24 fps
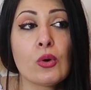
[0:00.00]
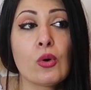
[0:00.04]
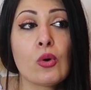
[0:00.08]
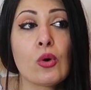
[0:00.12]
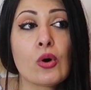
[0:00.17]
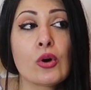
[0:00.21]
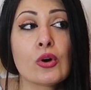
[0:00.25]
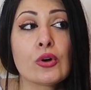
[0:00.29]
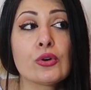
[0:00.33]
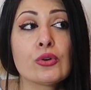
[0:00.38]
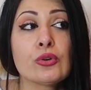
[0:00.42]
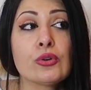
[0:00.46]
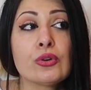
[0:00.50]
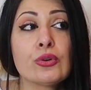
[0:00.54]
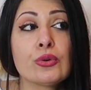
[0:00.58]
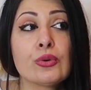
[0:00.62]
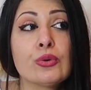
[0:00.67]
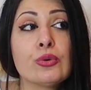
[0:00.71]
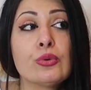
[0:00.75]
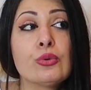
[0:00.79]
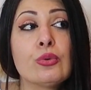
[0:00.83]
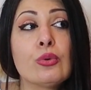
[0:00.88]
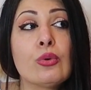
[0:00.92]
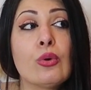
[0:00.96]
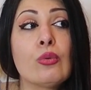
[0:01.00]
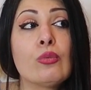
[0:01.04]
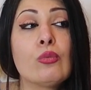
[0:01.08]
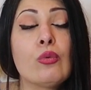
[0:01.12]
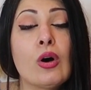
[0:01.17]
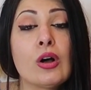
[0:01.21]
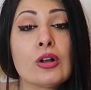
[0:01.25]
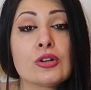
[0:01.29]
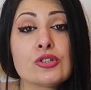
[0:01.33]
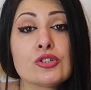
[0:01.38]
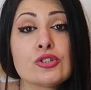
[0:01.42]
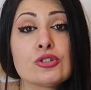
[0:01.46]
or who
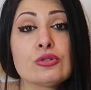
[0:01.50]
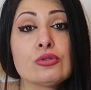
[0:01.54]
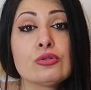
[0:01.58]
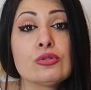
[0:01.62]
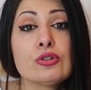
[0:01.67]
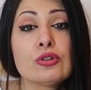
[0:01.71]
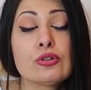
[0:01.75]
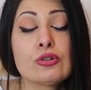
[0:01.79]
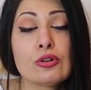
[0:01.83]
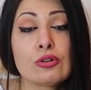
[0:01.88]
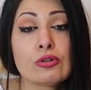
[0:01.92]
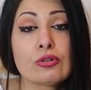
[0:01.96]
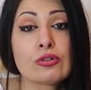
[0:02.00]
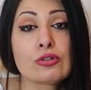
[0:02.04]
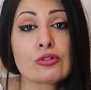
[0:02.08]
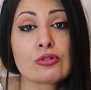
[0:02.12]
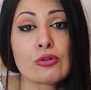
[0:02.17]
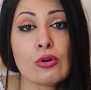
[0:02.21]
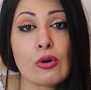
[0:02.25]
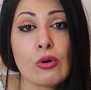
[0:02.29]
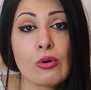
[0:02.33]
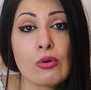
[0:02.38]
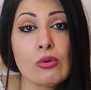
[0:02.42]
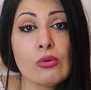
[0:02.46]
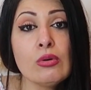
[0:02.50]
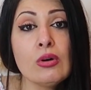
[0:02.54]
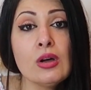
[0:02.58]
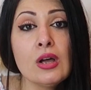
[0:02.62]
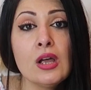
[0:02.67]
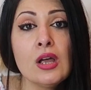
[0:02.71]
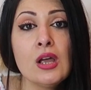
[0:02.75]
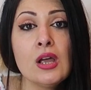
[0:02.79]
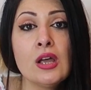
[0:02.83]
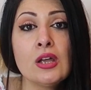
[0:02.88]
want to, you know, grow